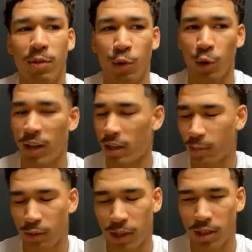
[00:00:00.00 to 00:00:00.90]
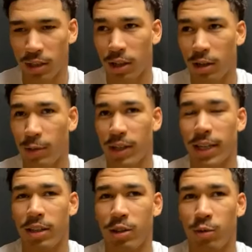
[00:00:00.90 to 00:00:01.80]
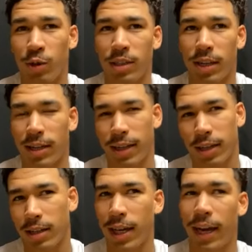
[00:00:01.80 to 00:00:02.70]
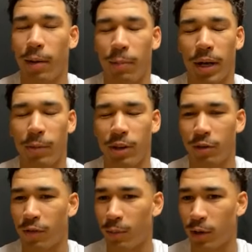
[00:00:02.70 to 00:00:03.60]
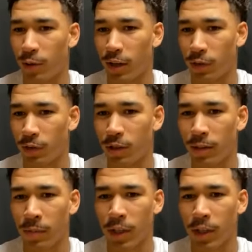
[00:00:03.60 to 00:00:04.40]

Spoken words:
ruled incompletion at all because I knew once I like kind of bobbled it, fumbled it, whatever,